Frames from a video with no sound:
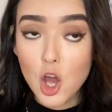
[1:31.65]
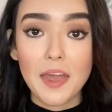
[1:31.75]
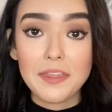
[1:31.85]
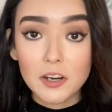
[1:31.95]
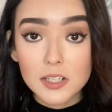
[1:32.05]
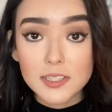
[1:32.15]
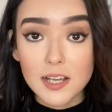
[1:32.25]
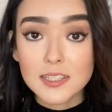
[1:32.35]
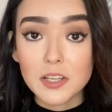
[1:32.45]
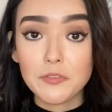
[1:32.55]
There are
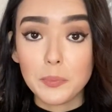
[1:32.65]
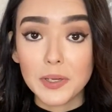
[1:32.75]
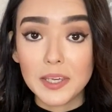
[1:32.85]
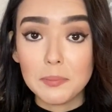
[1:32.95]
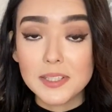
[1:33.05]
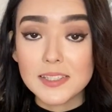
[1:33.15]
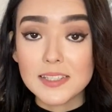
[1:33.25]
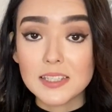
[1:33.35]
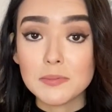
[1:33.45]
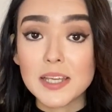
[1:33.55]
tons of bookkeeping
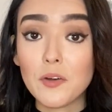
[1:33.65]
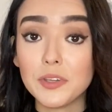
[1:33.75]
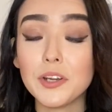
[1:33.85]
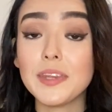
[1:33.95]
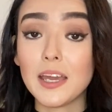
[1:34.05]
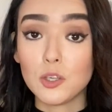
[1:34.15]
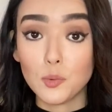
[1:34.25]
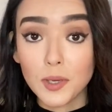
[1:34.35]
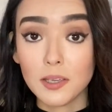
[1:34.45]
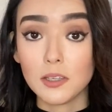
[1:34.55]
systems out there that you
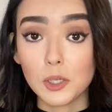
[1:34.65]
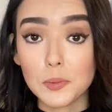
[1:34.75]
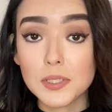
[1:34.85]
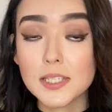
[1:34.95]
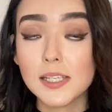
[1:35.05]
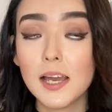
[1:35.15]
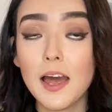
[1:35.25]
can use.